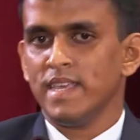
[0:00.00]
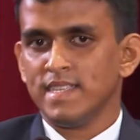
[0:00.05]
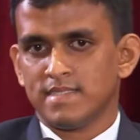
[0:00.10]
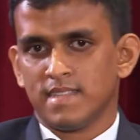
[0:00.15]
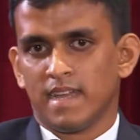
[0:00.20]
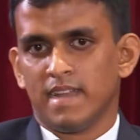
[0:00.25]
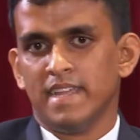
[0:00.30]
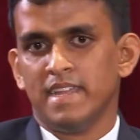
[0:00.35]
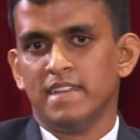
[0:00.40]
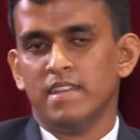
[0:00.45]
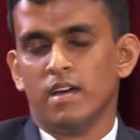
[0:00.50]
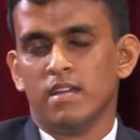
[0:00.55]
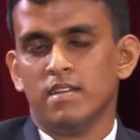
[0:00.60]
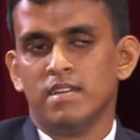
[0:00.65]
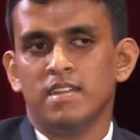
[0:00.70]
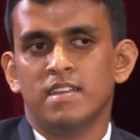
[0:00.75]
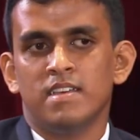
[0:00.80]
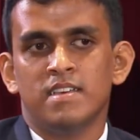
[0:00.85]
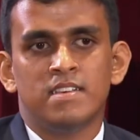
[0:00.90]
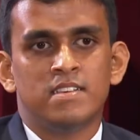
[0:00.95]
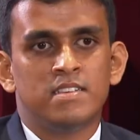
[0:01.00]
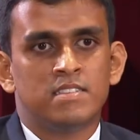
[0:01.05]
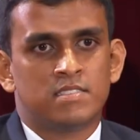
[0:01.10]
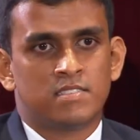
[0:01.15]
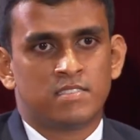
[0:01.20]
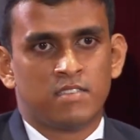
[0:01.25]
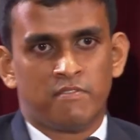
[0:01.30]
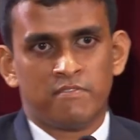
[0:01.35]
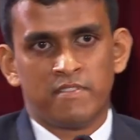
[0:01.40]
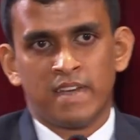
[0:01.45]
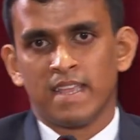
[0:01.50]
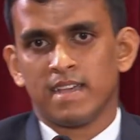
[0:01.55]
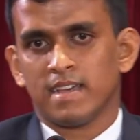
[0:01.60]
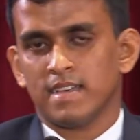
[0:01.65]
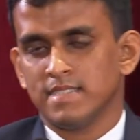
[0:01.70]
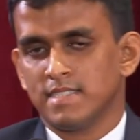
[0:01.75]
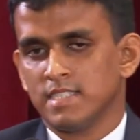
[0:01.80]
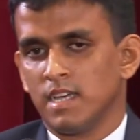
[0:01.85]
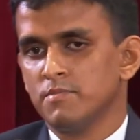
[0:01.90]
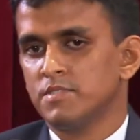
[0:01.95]
studied on soft drink
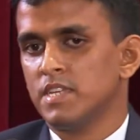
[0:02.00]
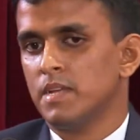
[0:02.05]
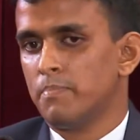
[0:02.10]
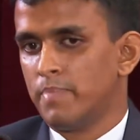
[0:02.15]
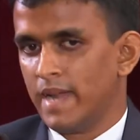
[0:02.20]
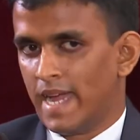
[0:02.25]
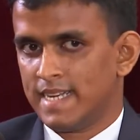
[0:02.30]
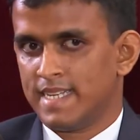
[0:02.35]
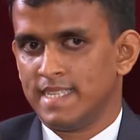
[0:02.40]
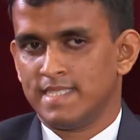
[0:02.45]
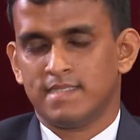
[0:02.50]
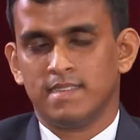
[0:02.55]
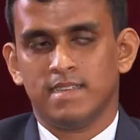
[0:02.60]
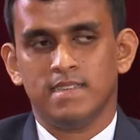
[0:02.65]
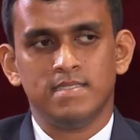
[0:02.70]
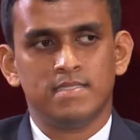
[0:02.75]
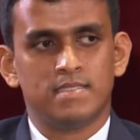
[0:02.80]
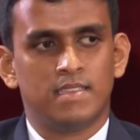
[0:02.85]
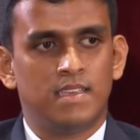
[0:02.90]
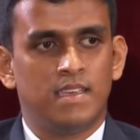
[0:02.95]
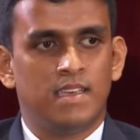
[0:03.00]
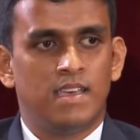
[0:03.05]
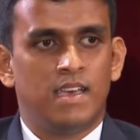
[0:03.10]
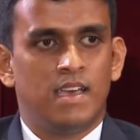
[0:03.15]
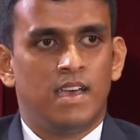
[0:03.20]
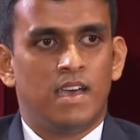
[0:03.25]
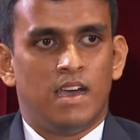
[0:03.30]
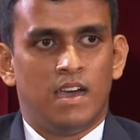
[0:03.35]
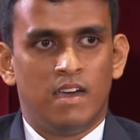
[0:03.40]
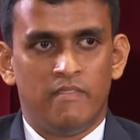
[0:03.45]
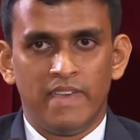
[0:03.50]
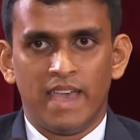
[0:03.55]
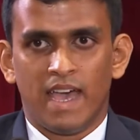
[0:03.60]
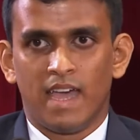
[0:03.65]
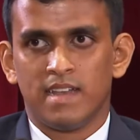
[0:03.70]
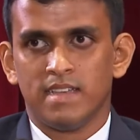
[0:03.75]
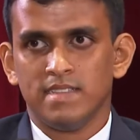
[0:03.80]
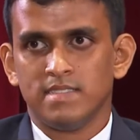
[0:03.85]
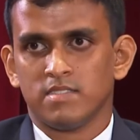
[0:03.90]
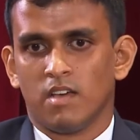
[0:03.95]
consumption practices,
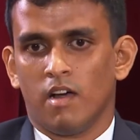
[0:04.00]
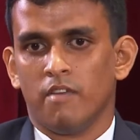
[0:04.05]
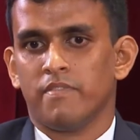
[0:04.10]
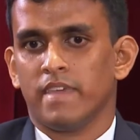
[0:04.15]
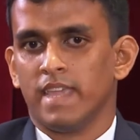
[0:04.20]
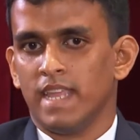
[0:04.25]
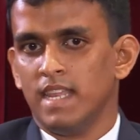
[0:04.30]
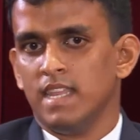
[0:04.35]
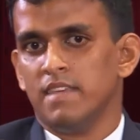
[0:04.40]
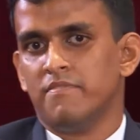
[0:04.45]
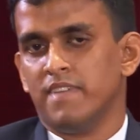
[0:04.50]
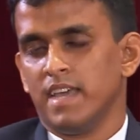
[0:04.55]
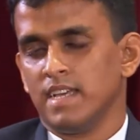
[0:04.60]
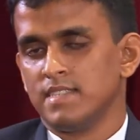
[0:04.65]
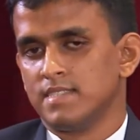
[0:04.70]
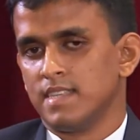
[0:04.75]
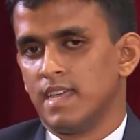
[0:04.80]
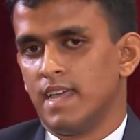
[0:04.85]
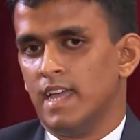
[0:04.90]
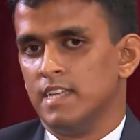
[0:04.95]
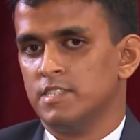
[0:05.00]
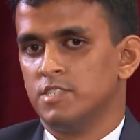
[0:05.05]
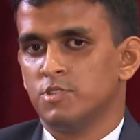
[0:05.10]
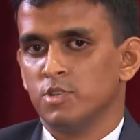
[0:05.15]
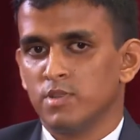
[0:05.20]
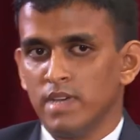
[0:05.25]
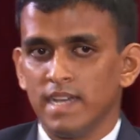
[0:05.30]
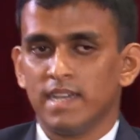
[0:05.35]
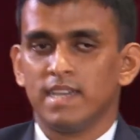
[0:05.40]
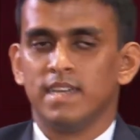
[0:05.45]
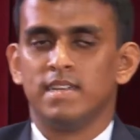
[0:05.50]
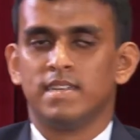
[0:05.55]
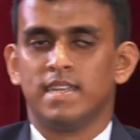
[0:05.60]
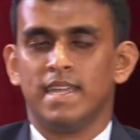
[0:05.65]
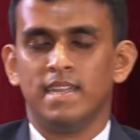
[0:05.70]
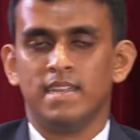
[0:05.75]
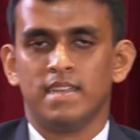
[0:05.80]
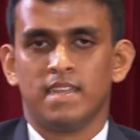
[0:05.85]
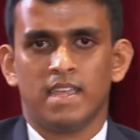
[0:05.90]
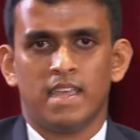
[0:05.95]
awareness of ill effects and sugar
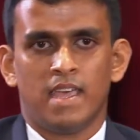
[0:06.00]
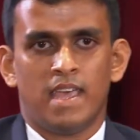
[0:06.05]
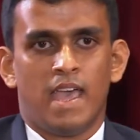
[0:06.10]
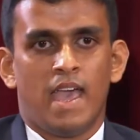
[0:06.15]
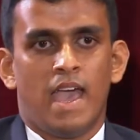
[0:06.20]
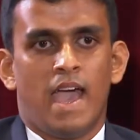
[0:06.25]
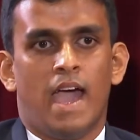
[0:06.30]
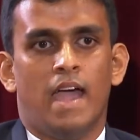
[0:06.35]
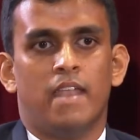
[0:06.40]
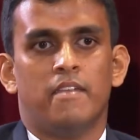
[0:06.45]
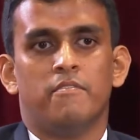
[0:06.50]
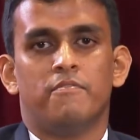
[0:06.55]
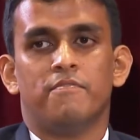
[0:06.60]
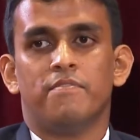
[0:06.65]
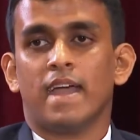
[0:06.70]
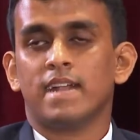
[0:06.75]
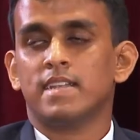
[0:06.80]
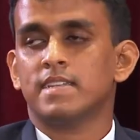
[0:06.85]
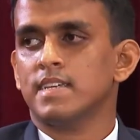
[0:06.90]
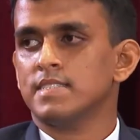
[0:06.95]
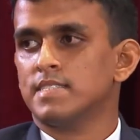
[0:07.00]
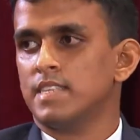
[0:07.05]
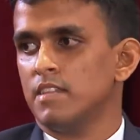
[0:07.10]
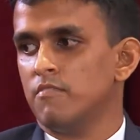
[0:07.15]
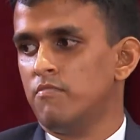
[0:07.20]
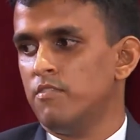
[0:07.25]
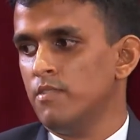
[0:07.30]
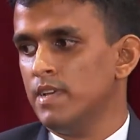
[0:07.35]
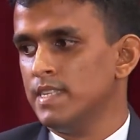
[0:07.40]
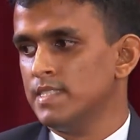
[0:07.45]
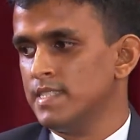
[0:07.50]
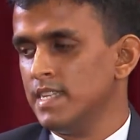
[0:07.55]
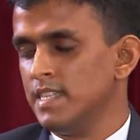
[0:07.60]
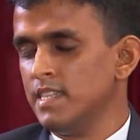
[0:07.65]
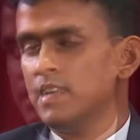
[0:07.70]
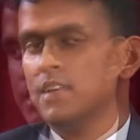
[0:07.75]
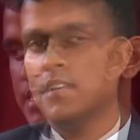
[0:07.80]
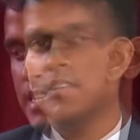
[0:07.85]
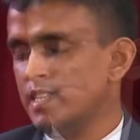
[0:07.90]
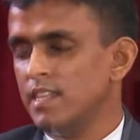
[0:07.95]
content, and factors influencing
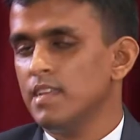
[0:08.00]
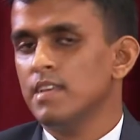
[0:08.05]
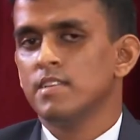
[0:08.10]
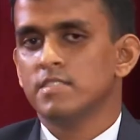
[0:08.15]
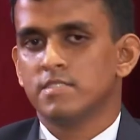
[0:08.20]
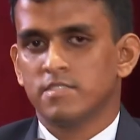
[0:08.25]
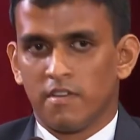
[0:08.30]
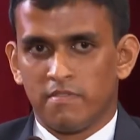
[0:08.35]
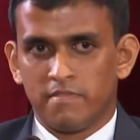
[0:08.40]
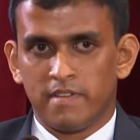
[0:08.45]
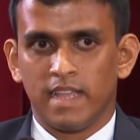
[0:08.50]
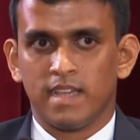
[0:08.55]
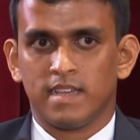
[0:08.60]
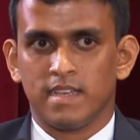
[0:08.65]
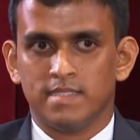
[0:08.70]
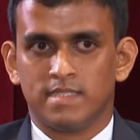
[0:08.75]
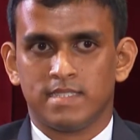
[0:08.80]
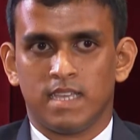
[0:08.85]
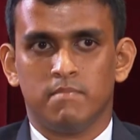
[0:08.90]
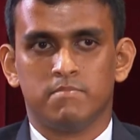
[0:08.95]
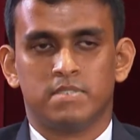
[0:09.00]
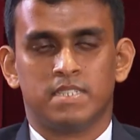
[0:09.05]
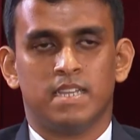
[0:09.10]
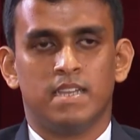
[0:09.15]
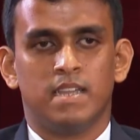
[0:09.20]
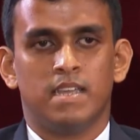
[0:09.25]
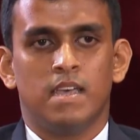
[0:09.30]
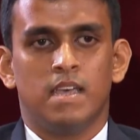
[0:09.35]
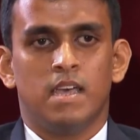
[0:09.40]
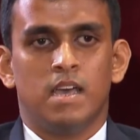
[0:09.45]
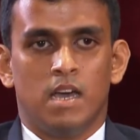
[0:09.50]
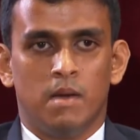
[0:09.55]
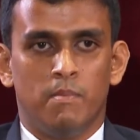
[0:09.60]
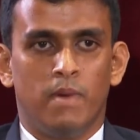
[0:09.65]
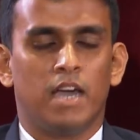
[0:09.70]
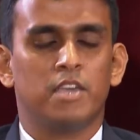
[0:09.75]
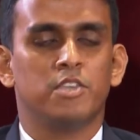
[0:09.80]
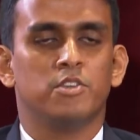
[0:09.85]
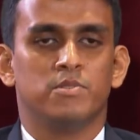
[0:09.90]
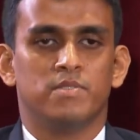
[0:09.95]
soft drink consumption among
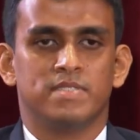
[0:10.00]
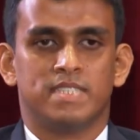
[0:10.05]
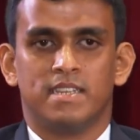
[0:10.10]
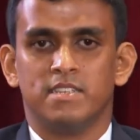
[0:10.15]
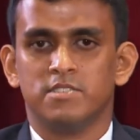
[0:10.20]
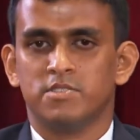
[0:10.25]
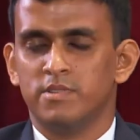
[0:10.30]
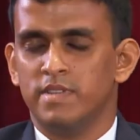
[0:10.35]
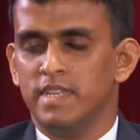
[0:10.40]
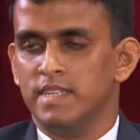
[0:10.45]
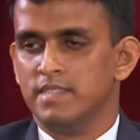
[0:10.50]
university students.